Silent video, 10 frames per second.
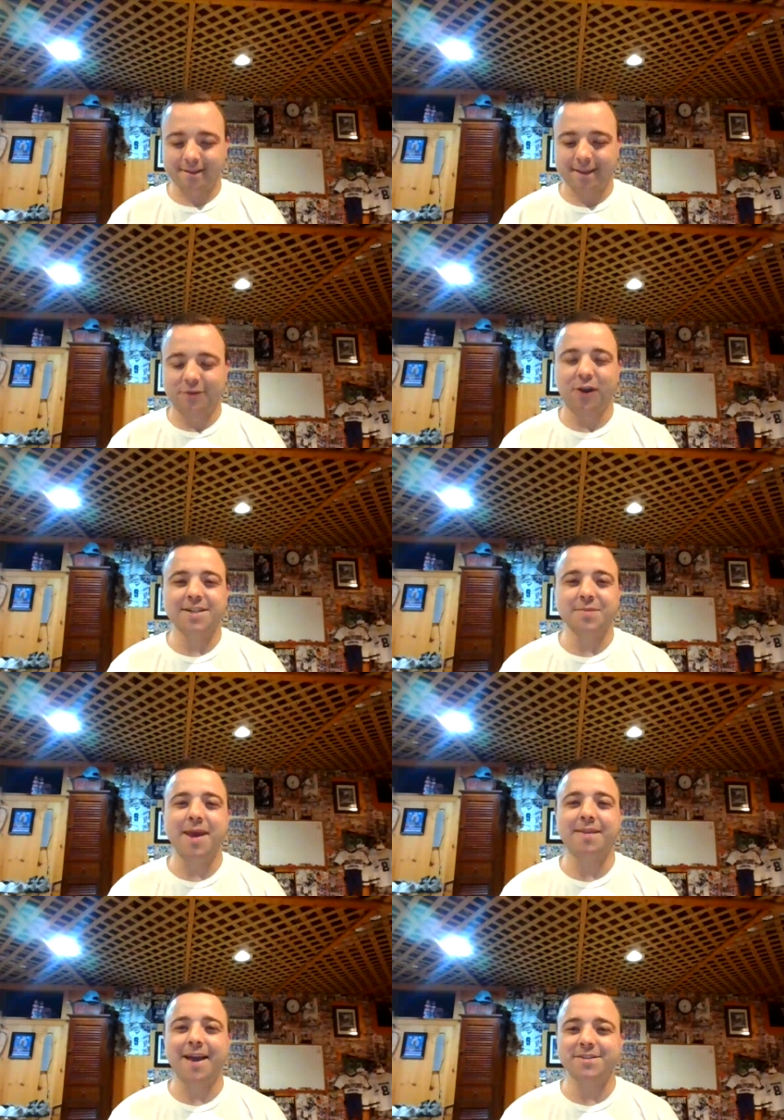they tried to
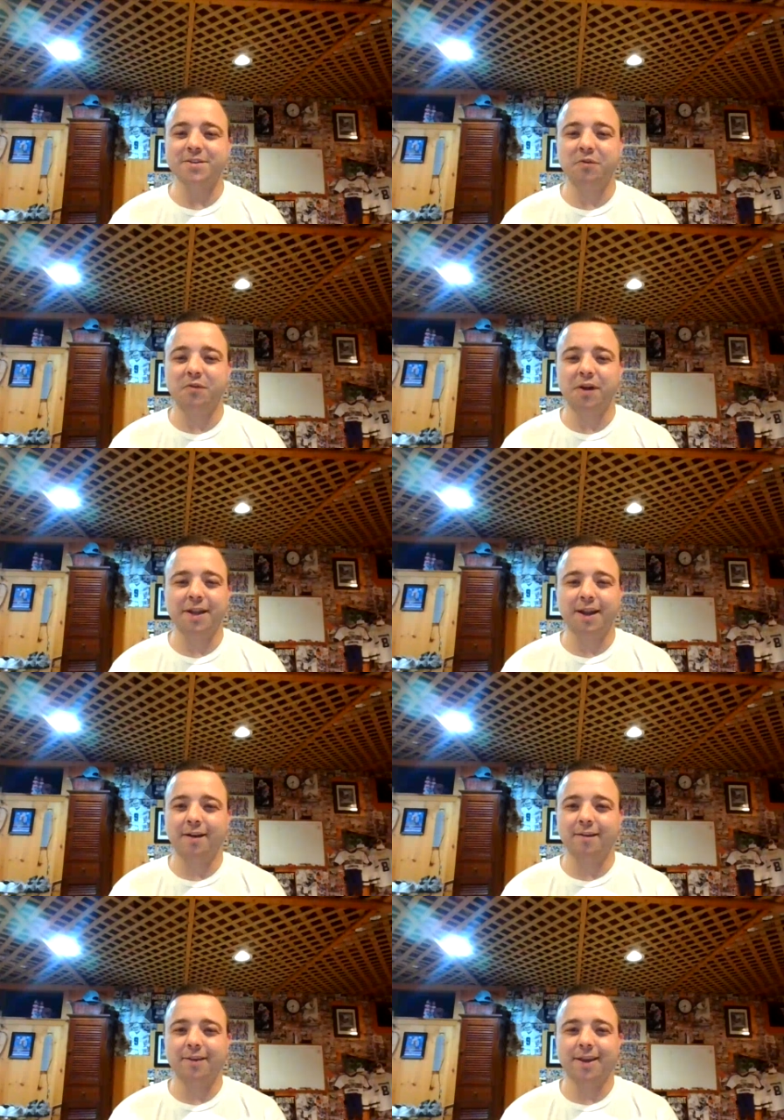make that so funny, and
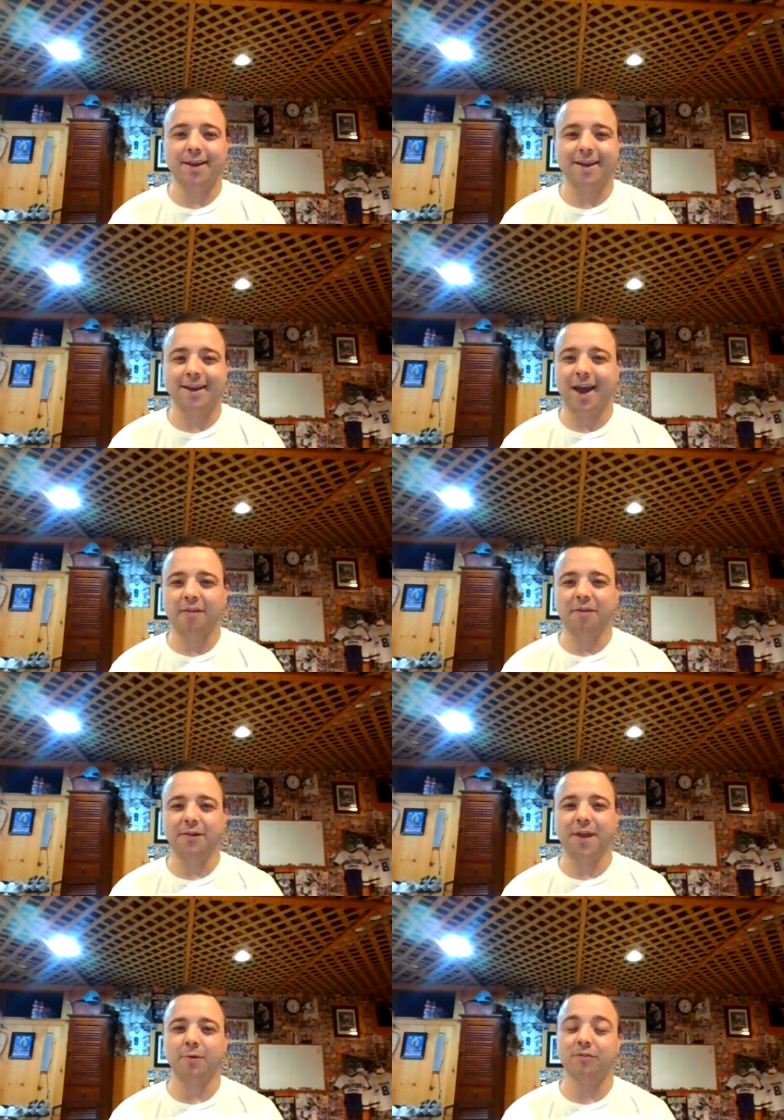I was like, I
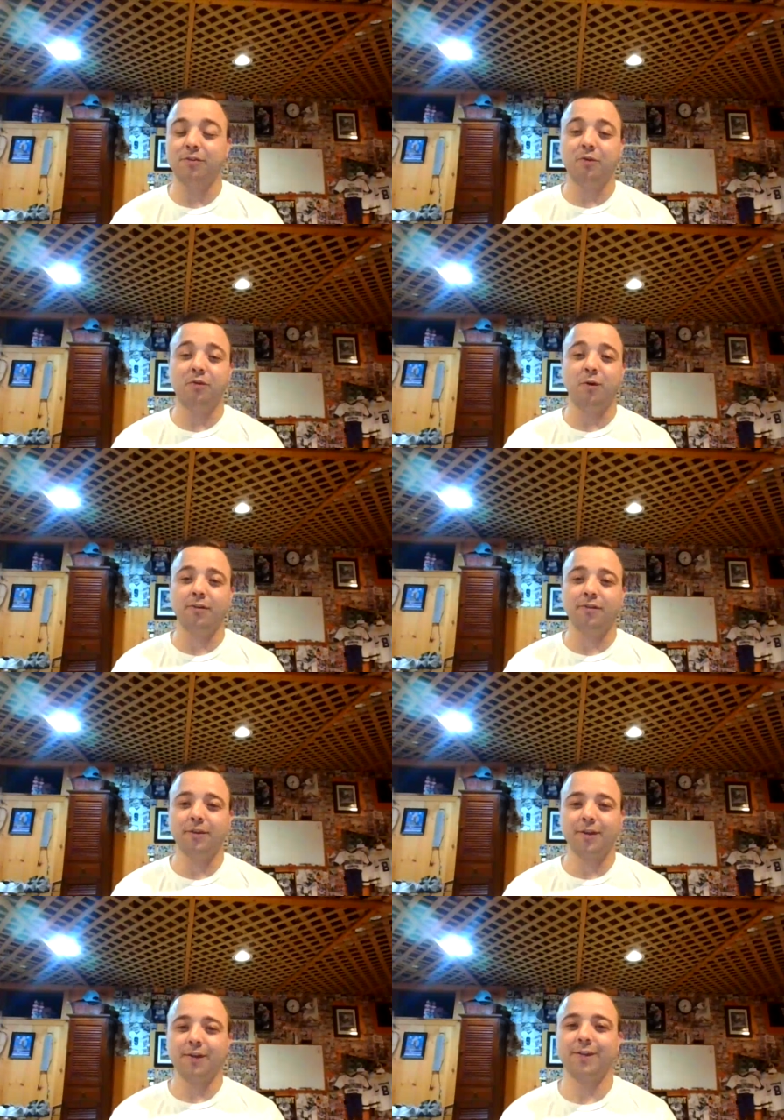thought that was so
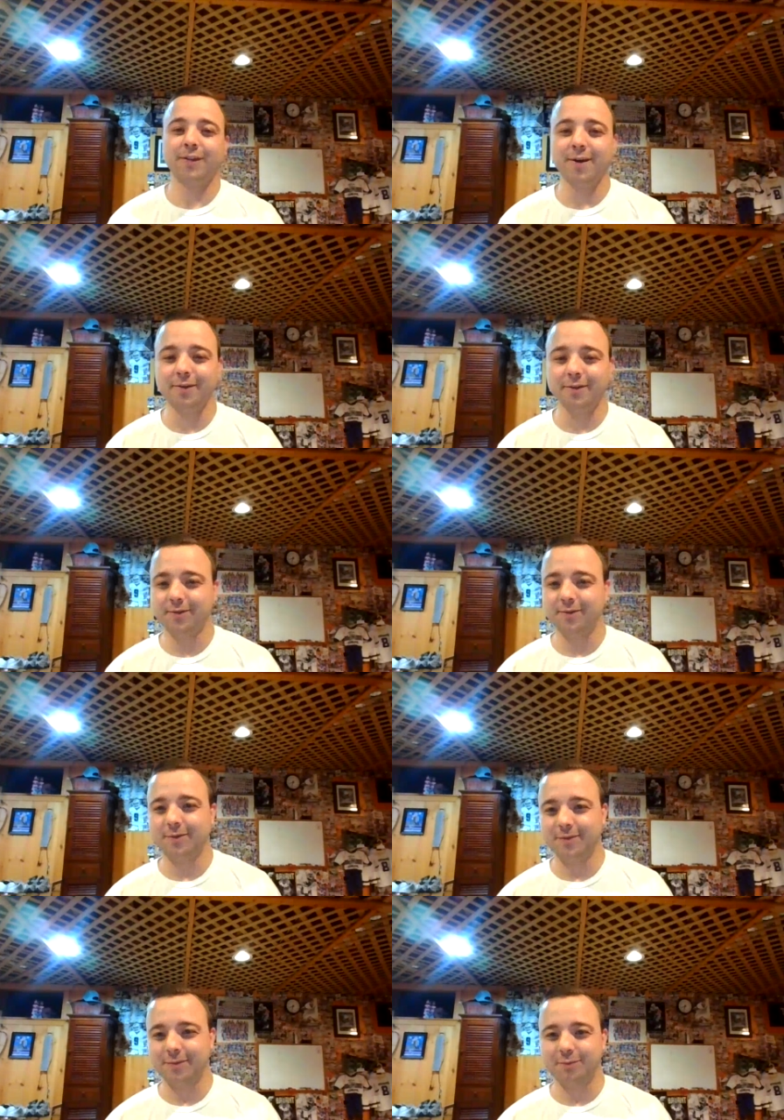forced. That was
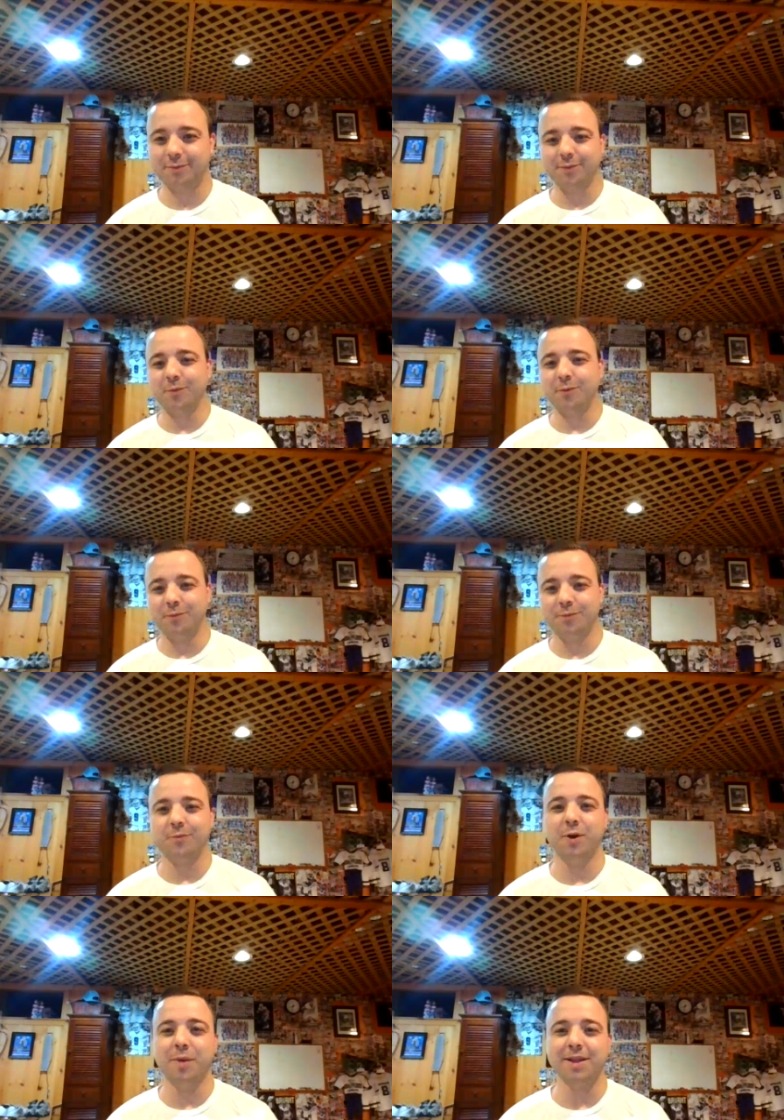
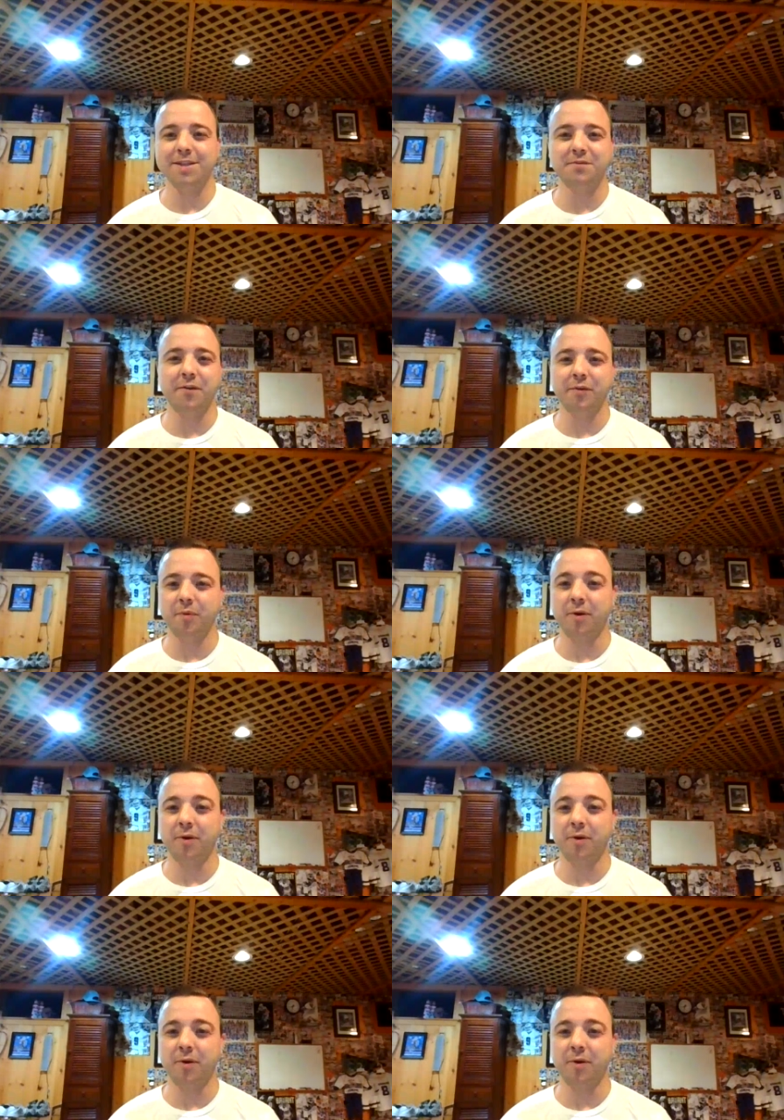one of my least favorite